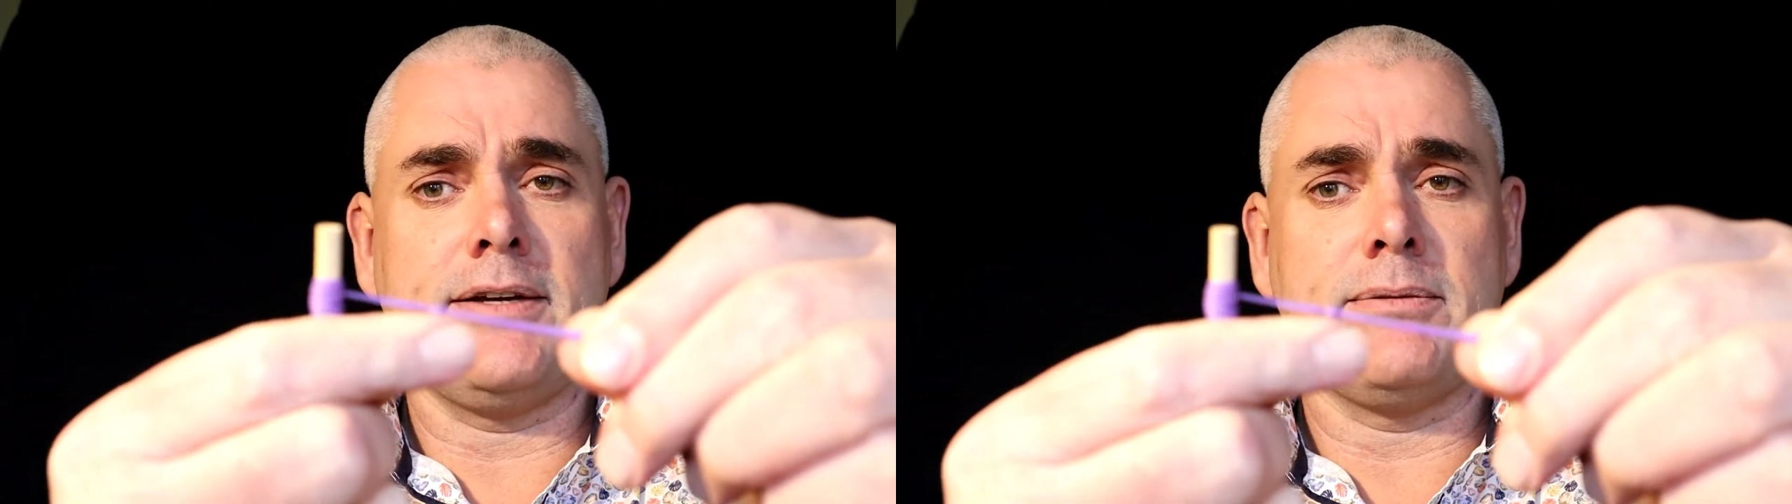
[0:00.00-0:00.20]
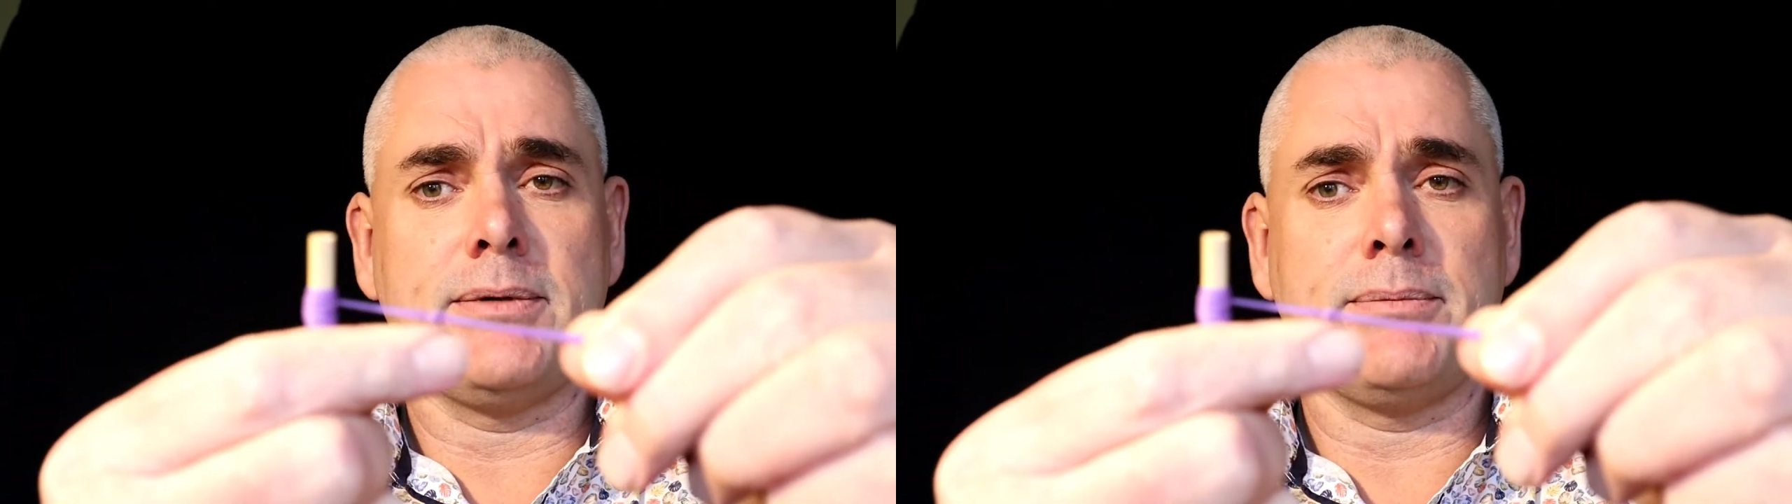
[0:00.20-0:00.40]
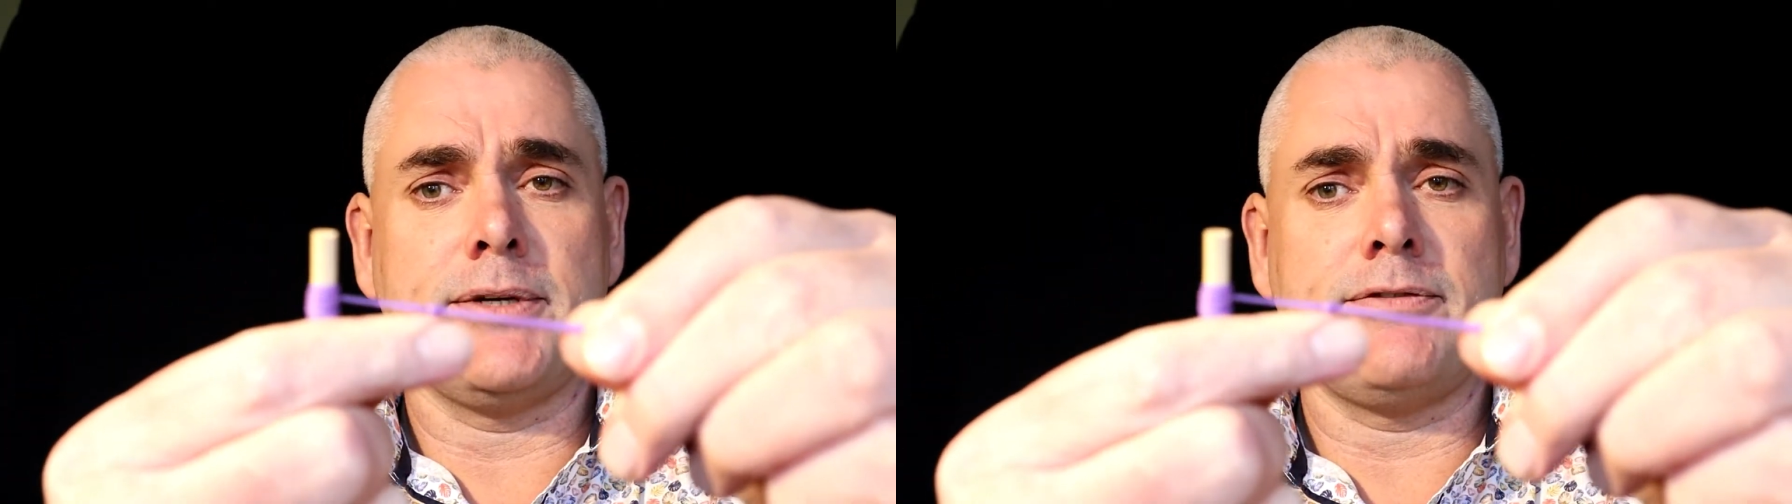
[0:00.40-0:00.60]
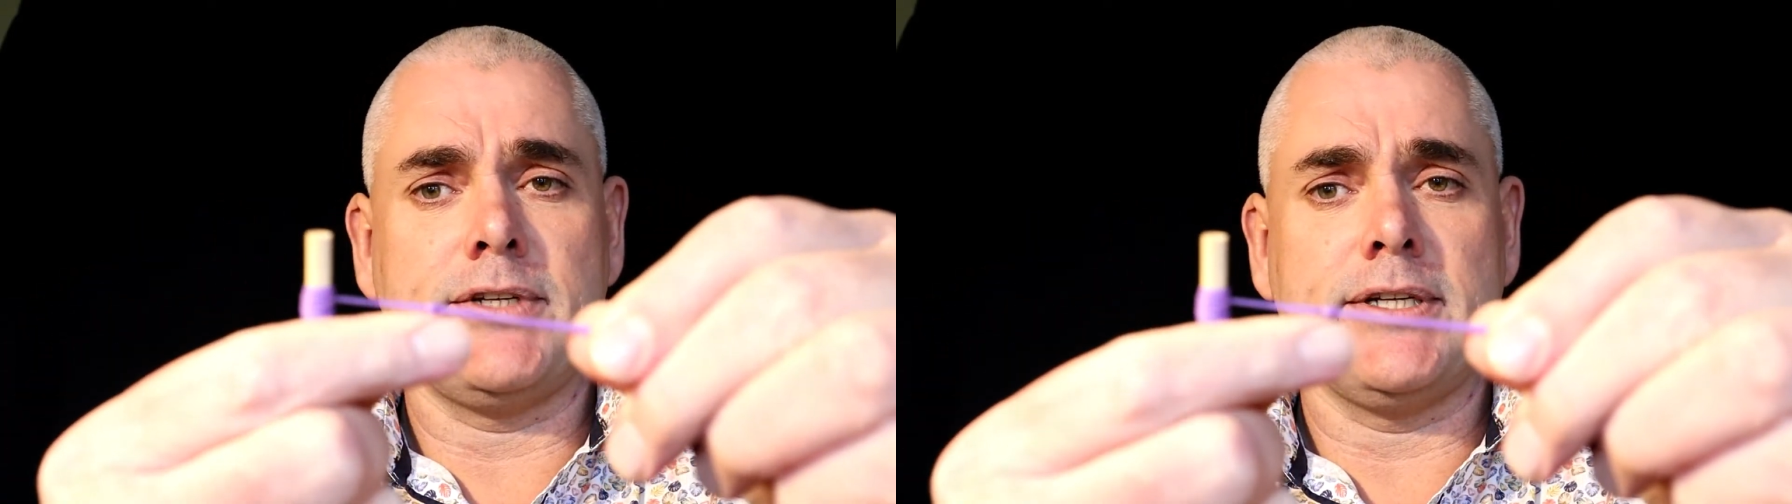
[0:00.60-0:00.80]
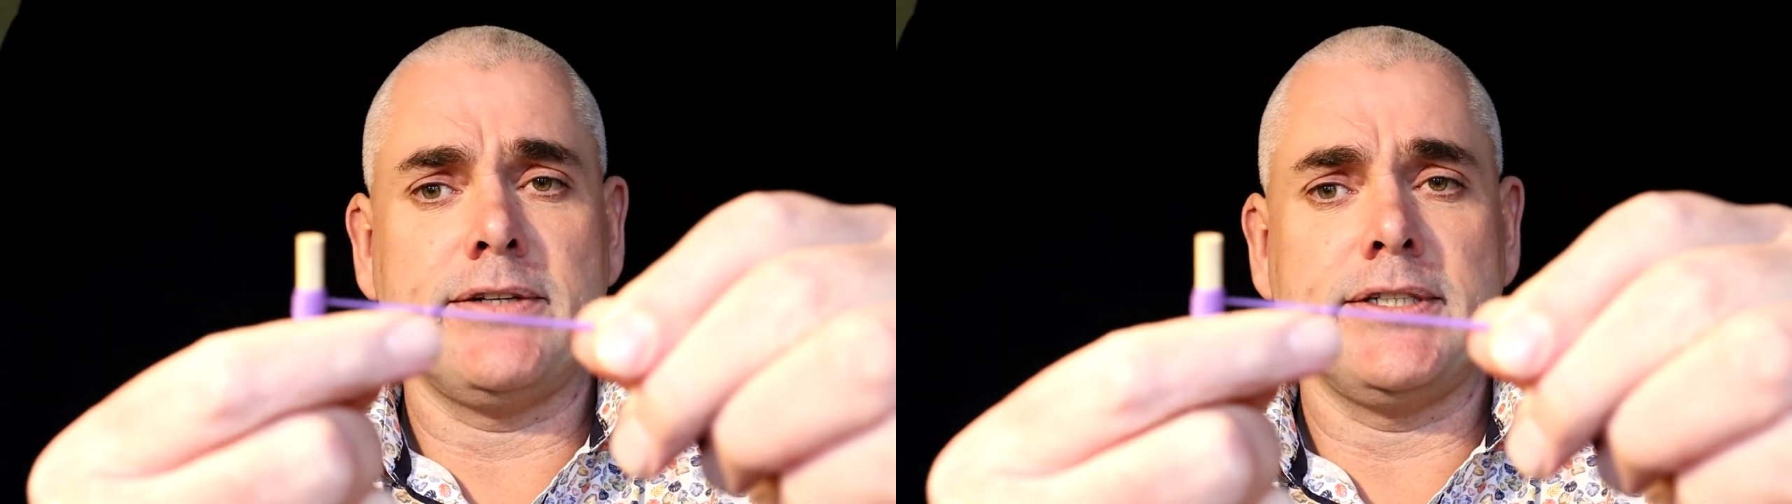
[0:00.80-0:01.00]
where my
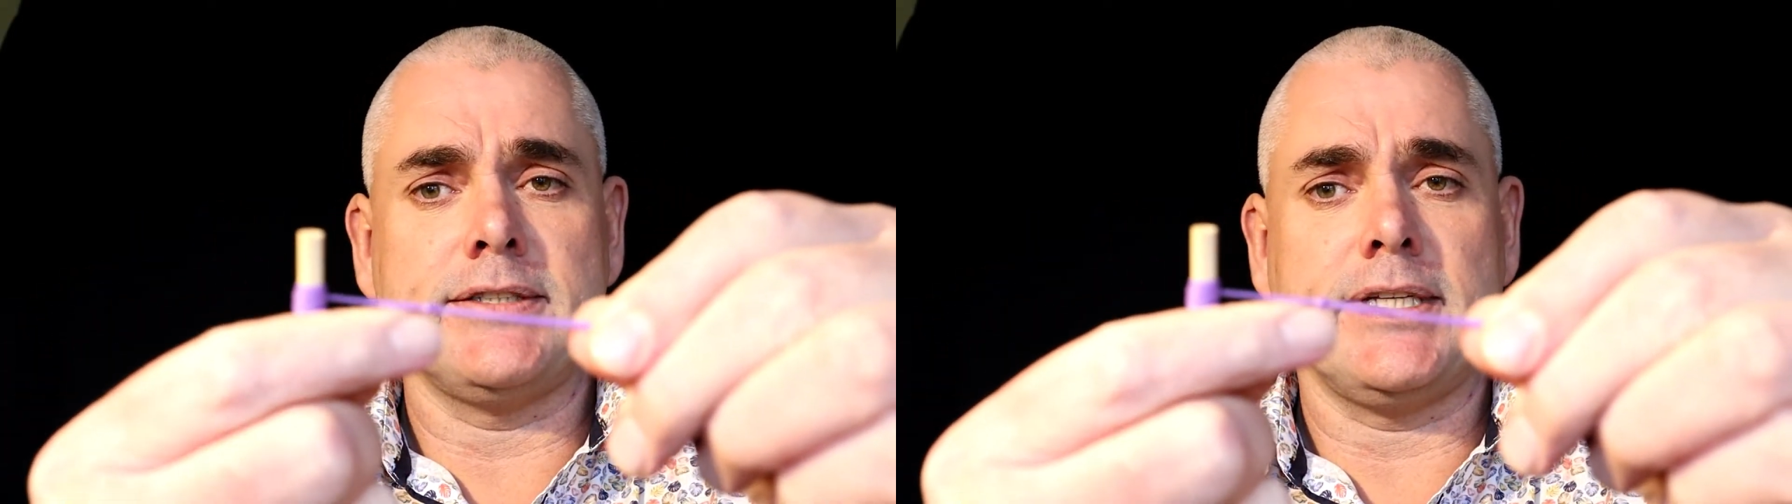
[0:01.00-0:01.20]
finger is